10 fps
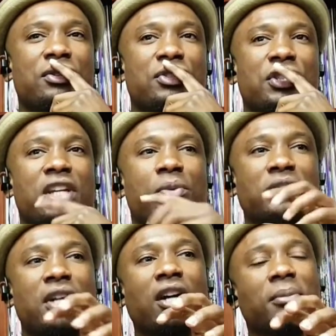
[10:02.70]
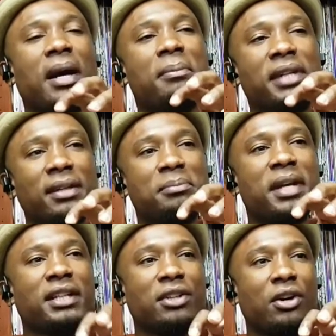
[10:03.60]
she was talking about being
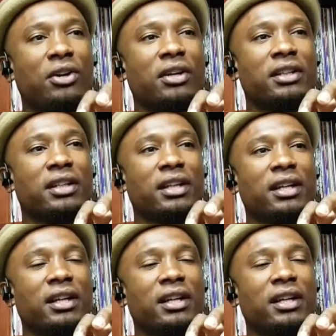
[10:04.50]
picked on